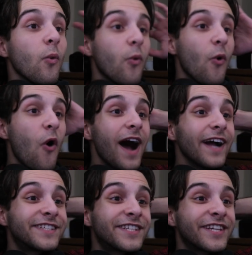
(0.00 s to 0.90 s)

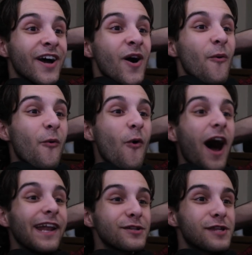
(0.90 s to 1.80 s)
What?
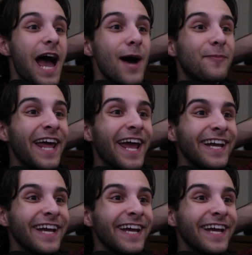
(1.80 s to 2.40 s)
What is happening?